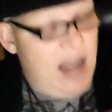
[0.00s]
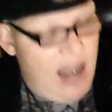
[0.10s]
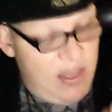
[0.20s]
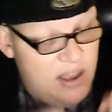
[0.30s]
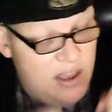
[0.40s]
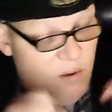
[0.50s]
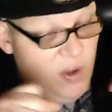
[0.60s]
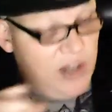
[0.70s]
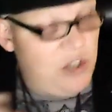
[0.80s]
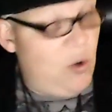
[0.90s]
And then
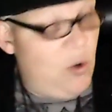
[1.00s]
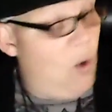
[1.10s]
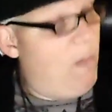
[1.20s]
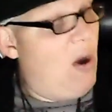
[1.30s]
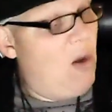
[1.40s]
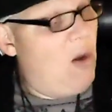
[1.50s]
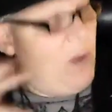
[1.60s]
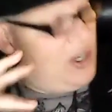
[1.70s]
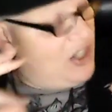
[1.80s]
when it's torn apart, when it's